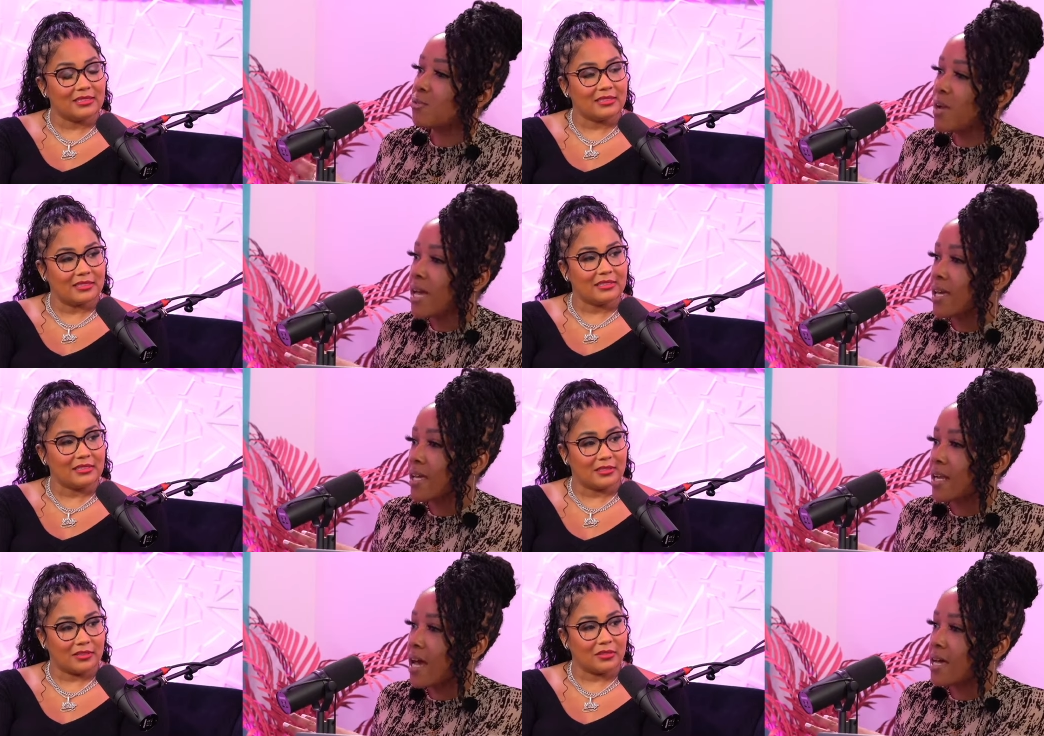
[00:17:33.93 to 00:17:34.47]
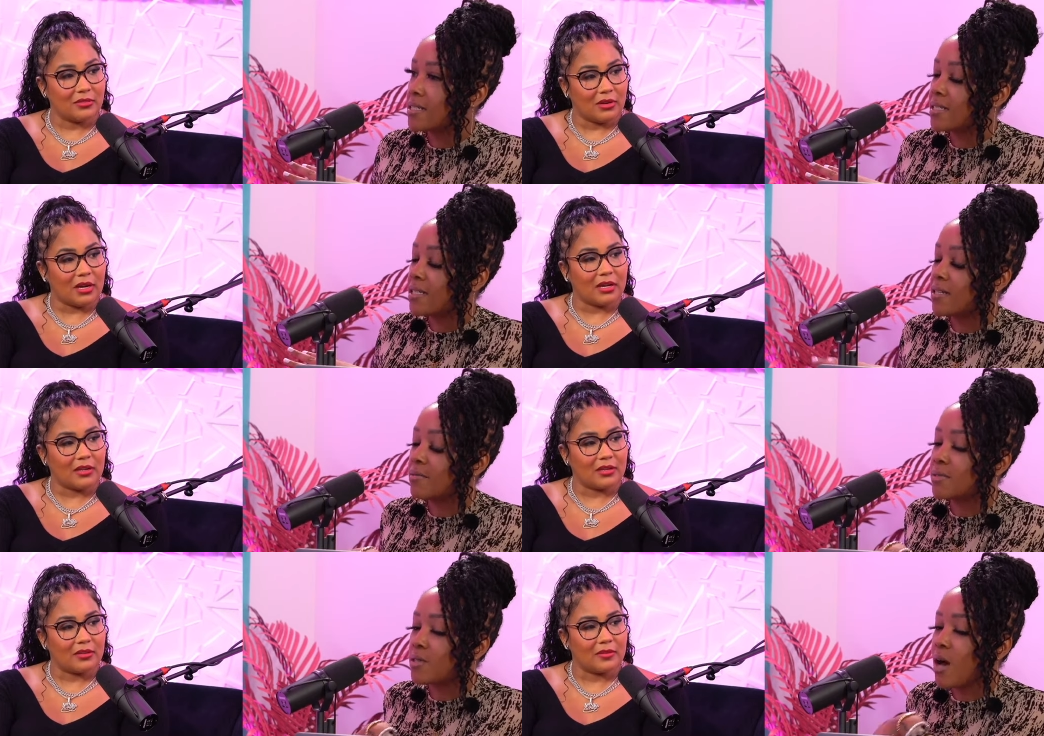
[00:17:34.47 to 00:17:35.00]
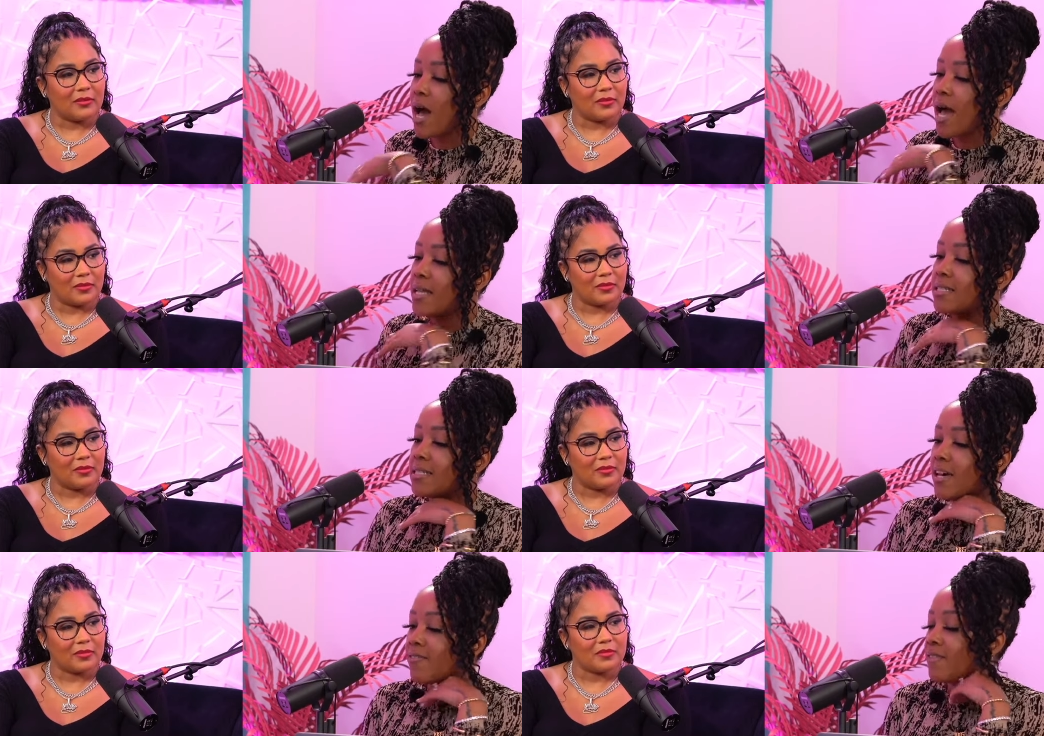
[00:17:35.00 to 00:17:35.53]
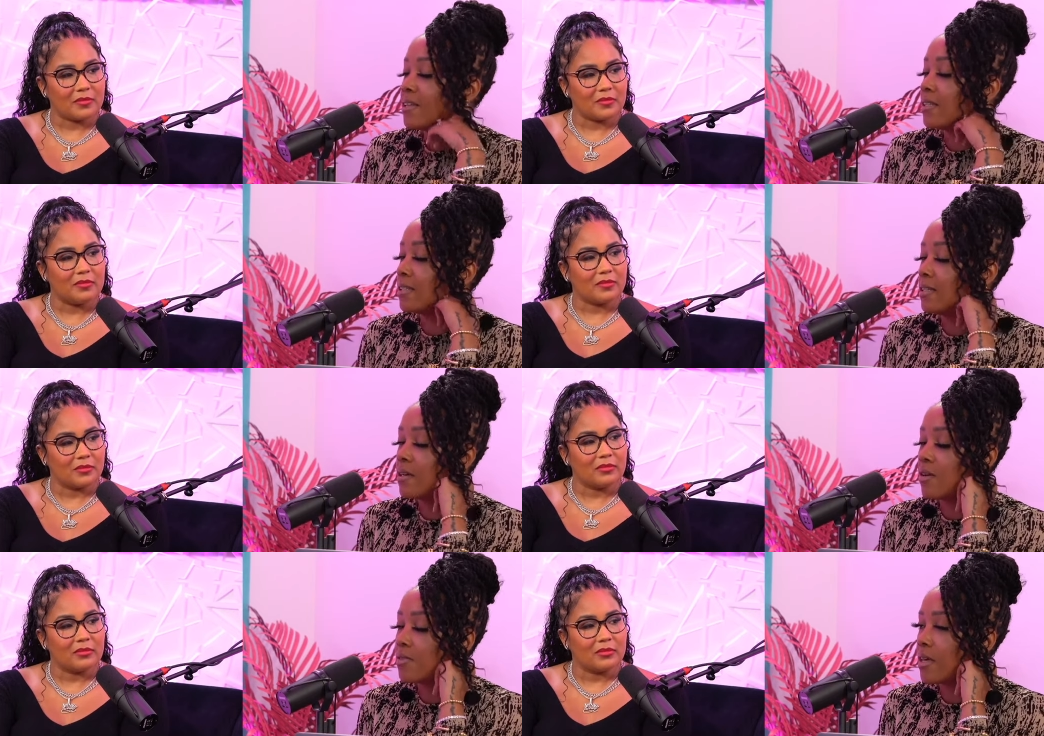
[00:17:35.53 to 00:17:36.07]
Speaker 1: recognize right. them so i definitely
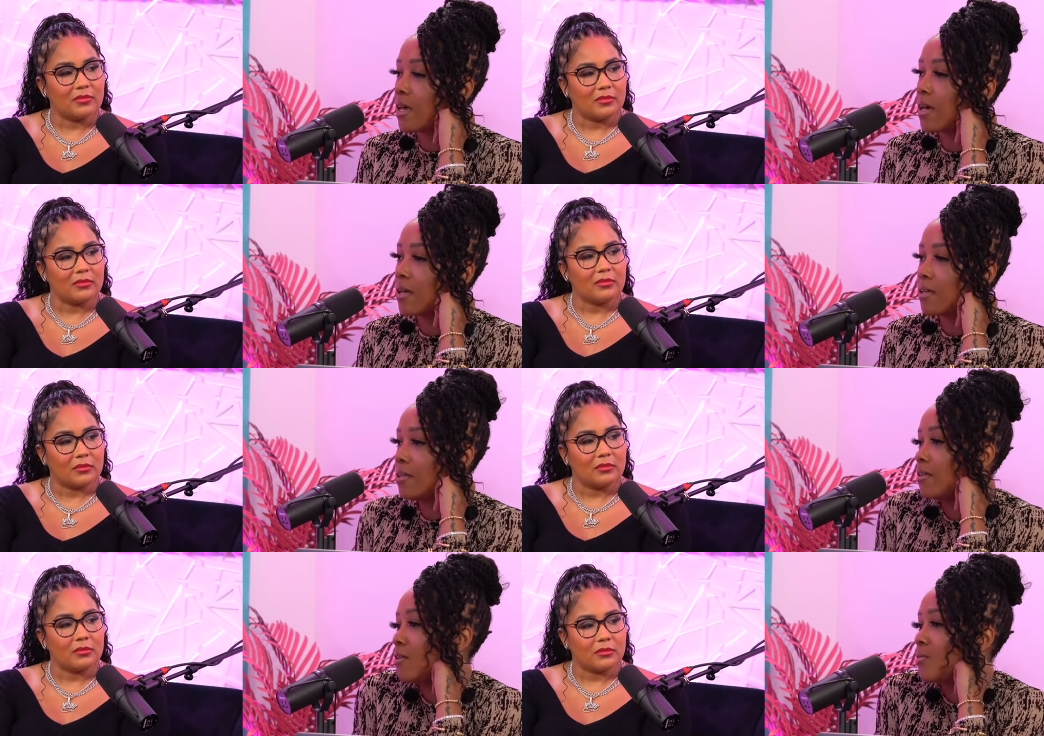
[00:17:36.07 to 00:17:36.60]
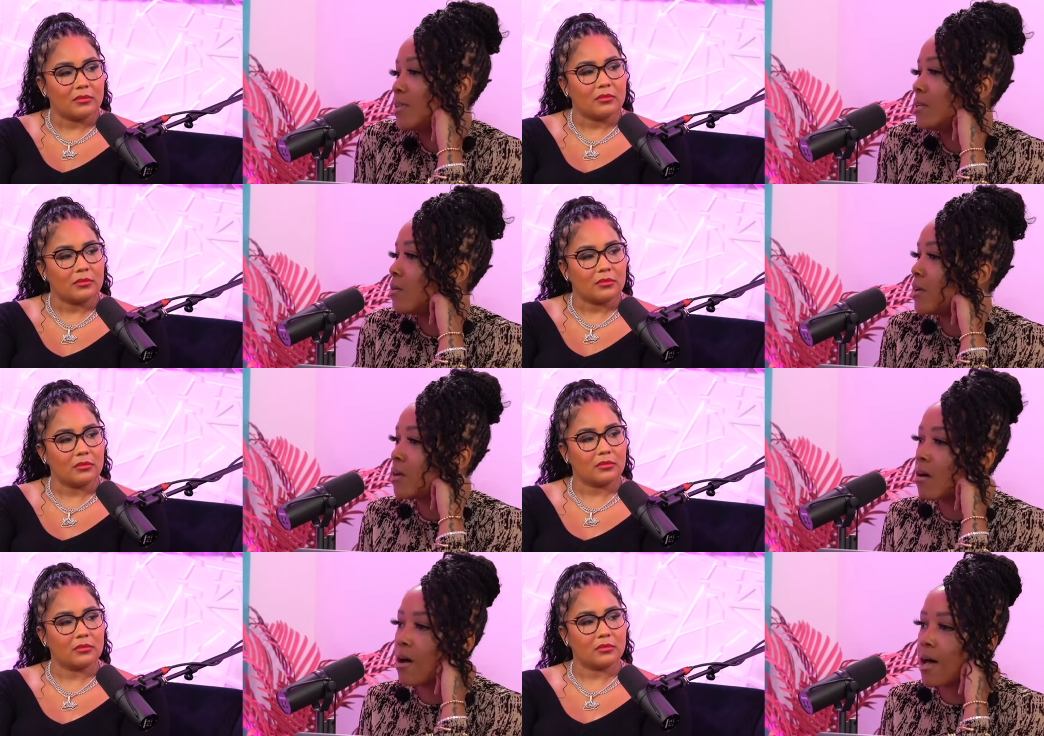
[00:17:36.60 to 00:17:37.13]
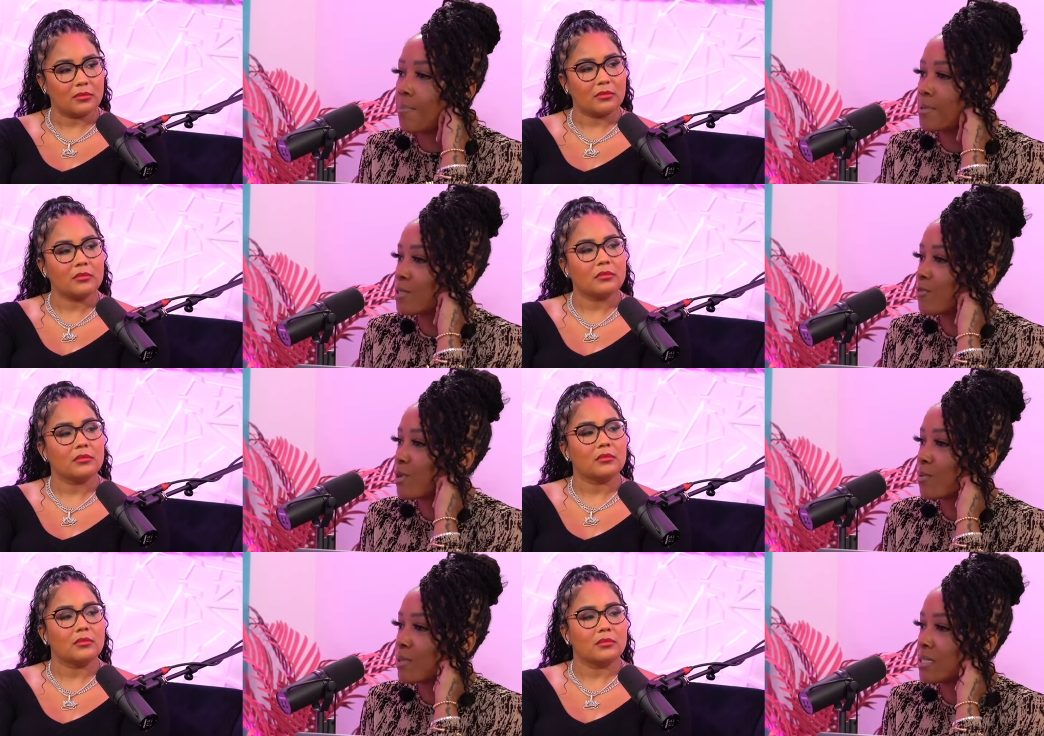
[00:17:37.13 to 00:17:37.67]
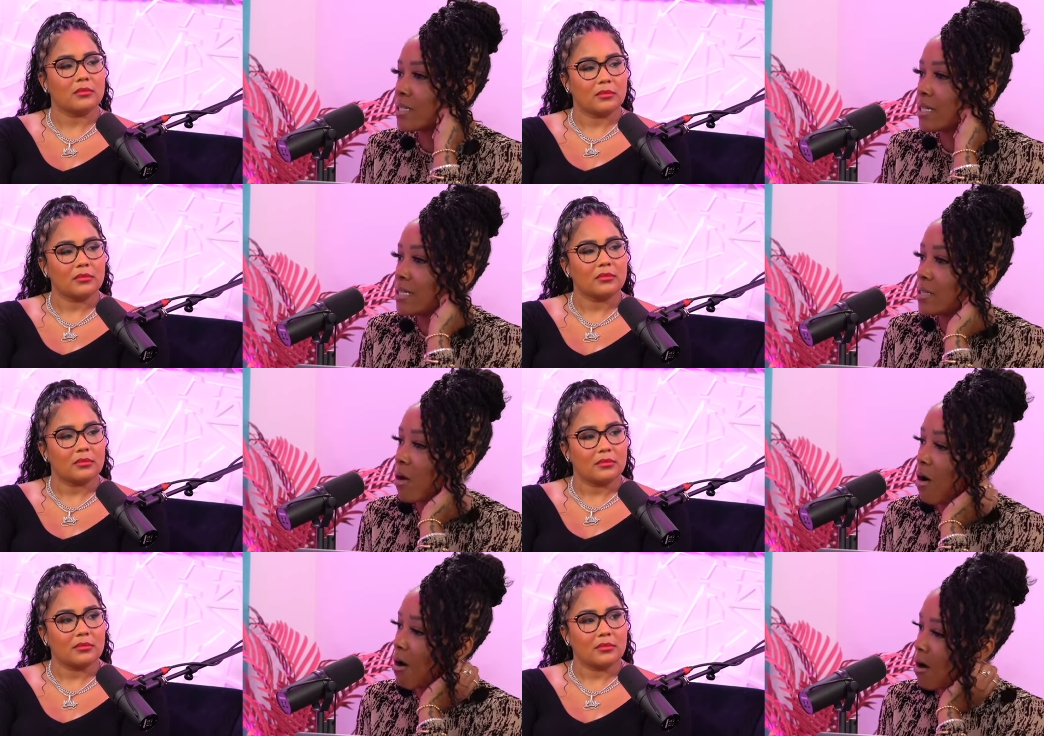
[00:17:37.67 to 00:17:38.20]
know that you know we know it all happens for a reason it's
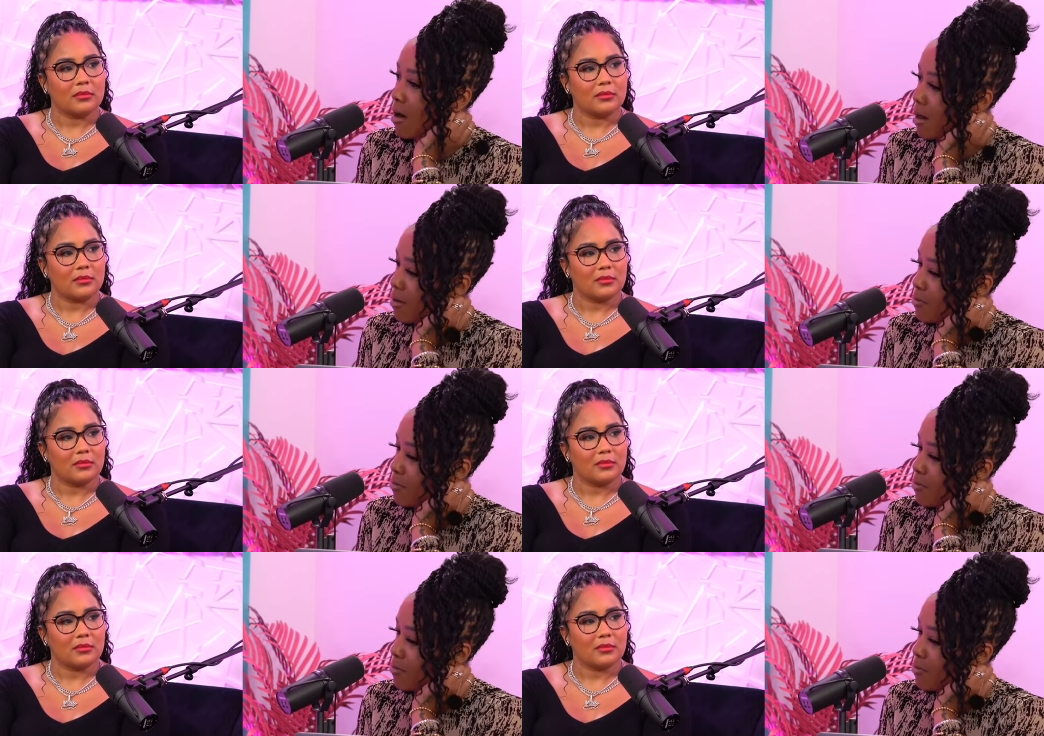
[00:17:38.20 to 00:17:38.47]
hard